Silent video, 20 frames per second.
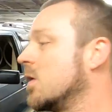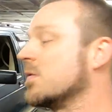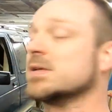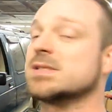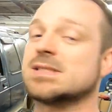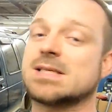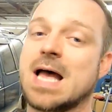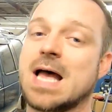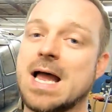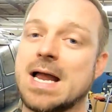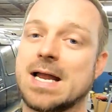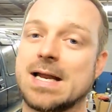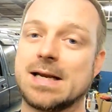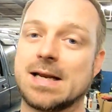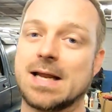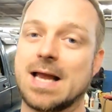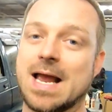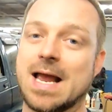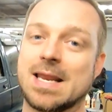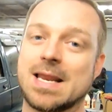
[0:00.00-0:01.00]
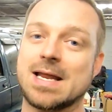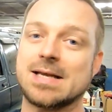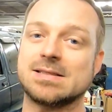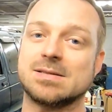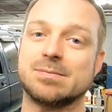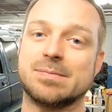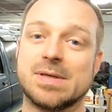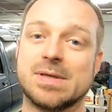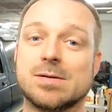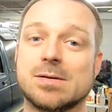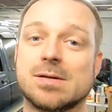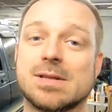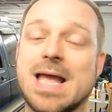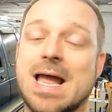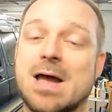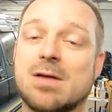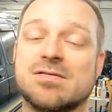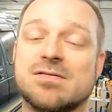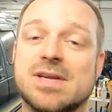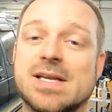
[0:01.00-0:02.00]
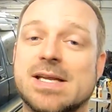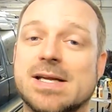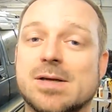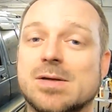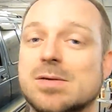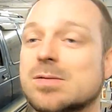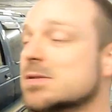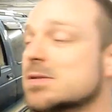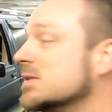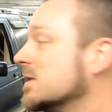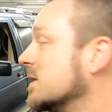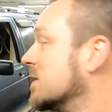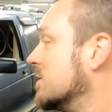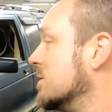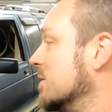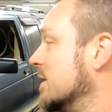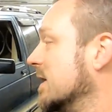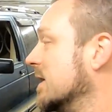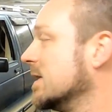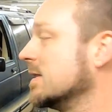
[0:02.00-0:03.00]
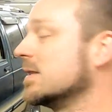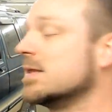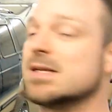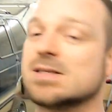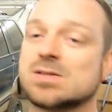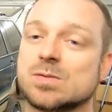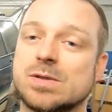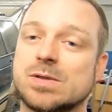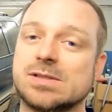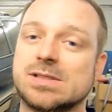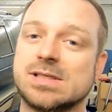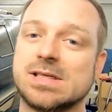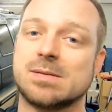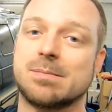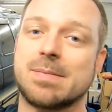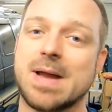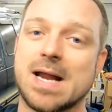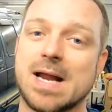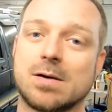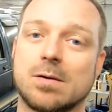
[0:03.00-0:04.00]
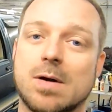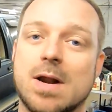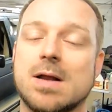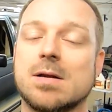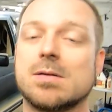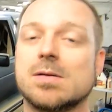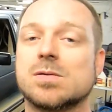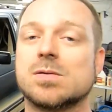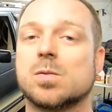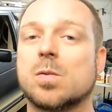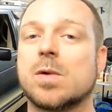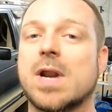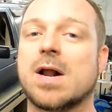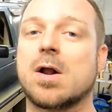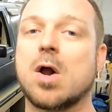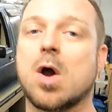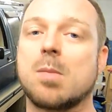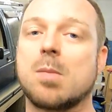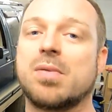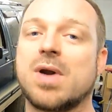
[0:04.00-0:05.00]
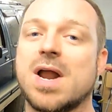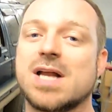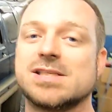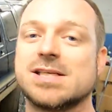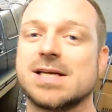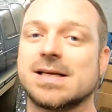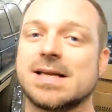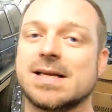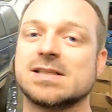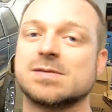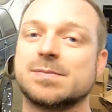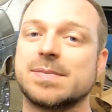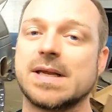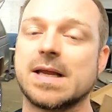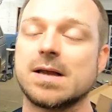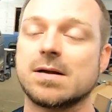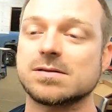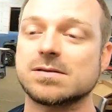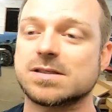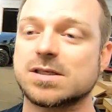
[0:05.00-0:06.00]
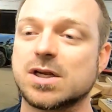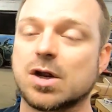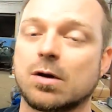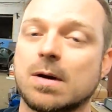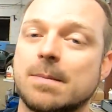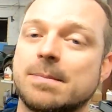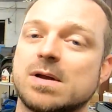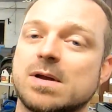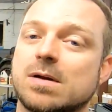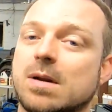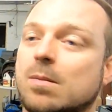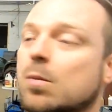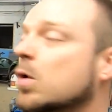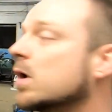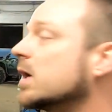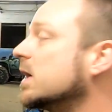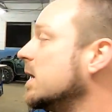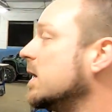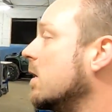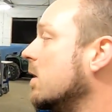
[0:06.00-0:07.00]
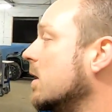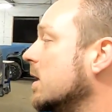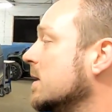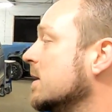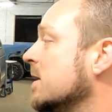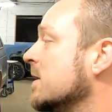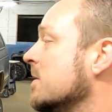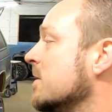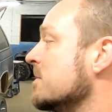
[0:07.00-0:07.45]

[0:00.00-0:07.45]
on the side, I like to build loud vehicles, including this one you see in the background, what I call ProjectSPL. It's the current build I'm working on.